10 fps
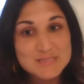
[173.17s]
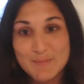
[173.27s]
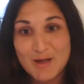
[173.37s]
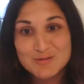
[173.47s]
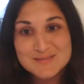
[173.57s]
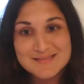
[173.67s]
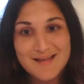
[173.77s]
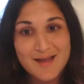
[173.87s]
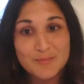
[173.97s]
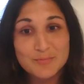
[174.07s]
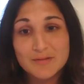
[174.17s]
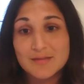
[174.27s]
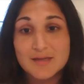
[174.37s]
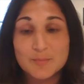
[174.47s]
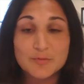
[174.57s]
spouse, I
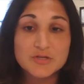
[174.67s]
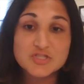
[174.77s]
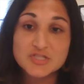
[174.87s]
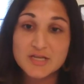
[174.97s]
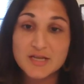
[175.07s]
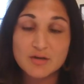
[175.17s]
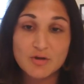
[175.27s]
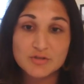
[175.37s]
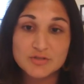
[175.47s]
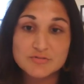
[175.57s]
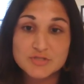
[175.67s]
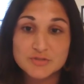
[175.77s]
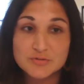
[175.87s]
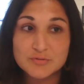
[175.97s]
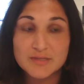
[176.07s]
really appreciate all you
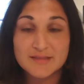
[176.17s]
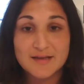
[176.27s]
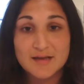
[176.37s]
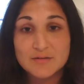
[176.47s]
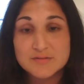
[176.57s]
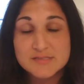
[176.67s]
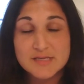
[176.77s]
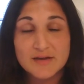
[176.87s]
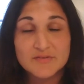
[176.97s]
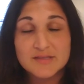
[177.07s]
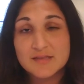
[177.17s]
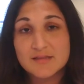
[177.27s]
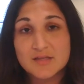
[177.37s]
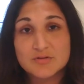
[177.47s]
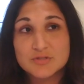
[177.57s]
do in the house. Everything
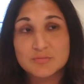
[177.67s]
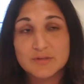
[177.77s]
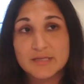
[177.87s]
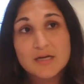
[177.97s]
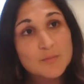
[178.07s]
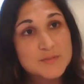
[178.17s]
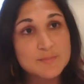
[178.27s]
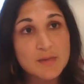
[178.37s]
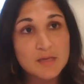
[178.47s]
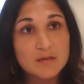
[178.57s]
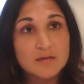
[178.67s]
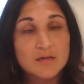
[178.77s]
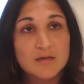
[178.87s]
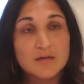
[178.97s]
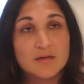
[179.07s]
that you do really helps me
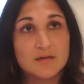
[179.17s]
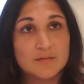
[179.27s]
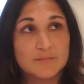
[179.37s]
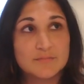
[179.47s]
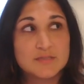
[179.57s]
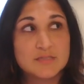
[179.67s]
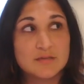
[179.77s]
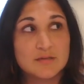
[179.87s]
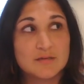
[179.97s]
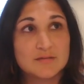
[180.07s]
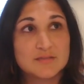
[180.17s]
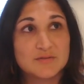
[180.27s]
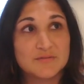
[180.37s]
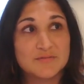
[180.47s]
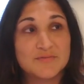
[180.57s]
to
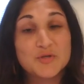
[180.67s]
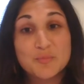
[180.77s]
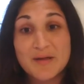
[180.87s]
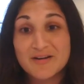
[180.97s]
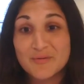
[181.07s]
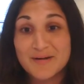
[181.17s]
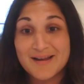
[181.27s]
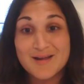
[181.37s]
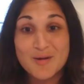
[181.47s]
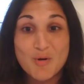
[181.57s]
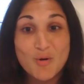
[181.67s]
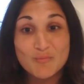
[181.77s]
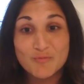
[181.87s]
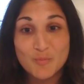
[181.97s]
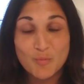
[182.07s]
feel better I come
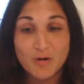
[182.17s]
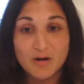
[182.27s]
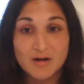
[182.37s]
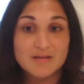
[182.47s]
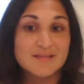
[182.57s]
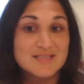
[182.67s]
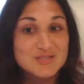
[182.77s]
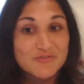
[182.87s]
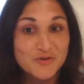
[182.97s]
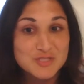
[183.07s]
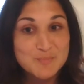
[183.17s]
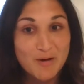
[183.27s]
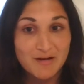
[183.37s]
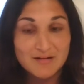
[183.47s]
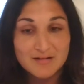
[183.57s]
home from work. That's the first
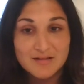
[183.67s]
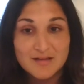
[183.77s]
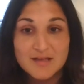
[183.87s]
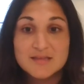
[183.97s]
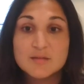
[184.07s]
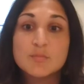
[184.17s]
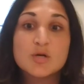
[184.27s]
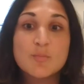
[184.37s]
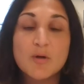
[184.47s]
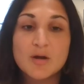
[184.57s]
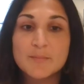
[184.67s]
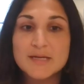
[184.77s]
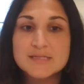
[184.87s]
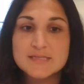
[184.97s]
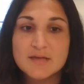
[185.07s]
part. The middle part
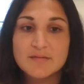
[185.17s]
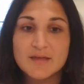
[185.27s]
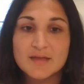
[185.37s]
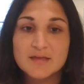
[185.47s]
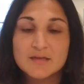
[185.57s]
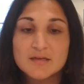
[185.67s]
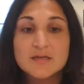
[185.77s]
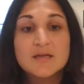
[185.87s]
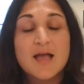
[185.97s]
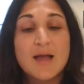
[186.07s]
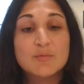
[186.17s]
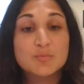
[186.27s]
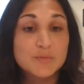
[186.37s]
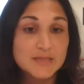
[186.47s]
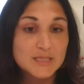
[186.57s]
might sound like, I
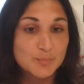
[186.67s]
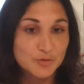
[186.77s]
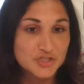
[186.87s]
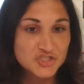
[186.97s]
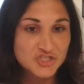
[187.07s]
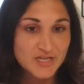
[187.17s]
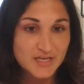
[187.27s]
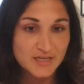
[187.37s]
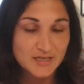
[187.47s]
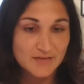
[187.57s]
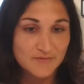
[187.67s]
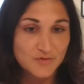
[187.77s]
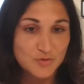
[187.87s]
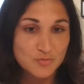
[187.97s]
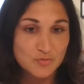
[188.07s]
would really appreciate it if
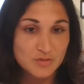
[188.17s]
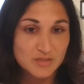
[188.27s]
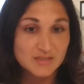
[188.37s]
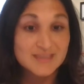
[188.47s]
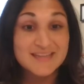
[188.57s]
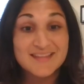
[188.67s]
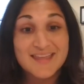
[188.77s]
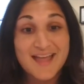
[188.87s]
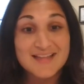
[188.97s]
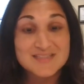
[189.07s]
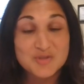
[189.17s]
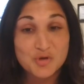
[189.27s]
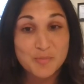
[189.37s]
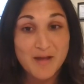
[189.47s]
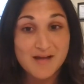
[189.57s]
you could clean the cat's
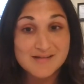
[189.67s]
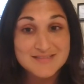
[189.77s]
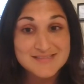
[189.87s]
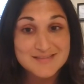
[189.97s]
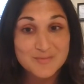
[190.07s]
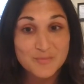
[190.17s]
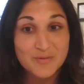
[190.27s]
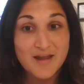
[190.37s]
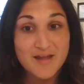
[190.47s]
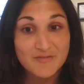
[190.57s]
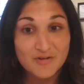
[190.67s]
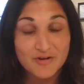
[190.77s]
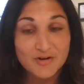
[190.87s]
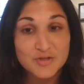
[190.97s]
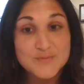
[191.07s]
litter box
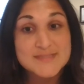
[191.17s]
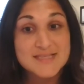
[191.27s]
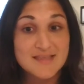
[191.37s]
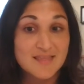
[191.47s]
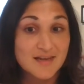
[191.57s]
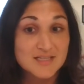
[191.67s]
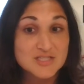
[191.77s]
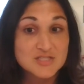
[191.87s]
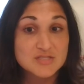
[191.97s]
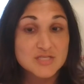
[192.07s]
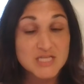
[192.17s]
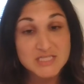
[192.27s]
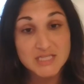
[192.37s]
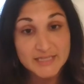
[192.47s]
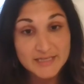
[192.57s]
whenever you see that it
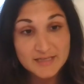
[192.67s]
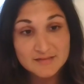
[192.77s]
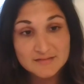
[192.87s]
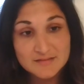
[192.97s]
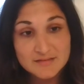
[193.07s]
needs cleaning.